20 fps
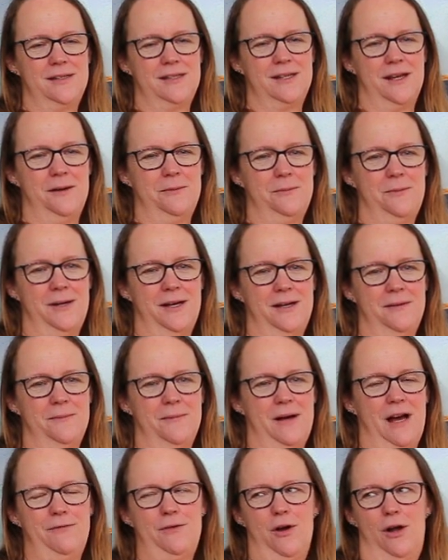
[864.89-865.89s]
So
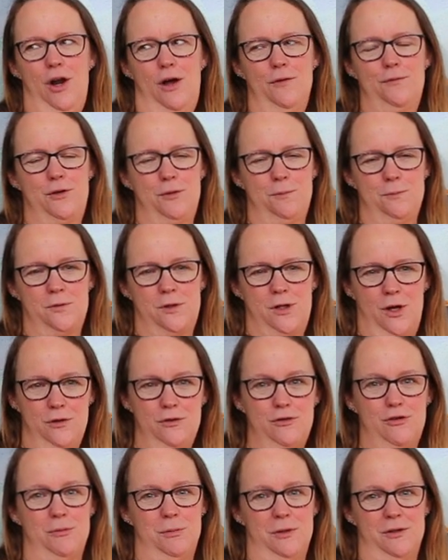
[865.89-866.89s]
I've got a lot of
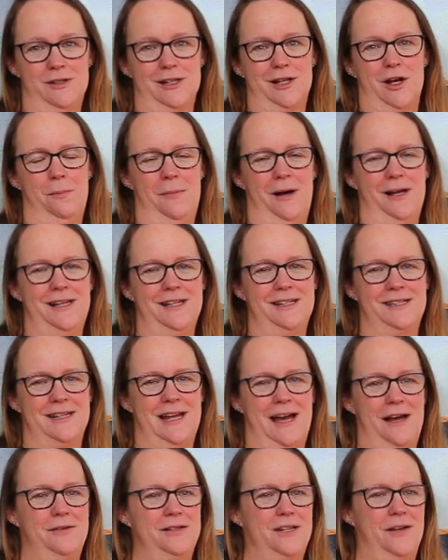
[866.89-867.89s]
country music on my list
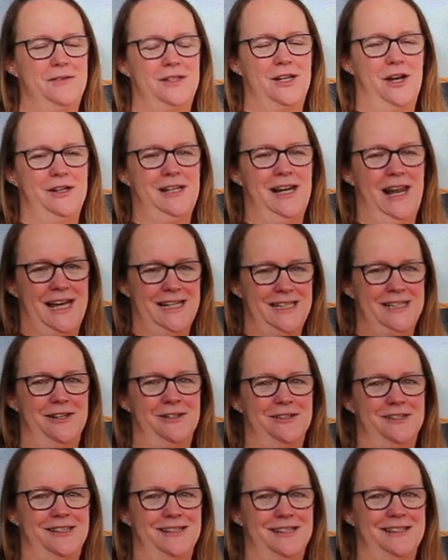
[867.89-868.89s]
now because I've started line
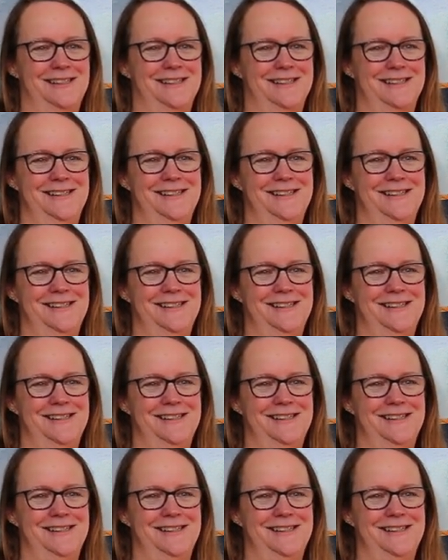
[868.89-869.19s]
dancing.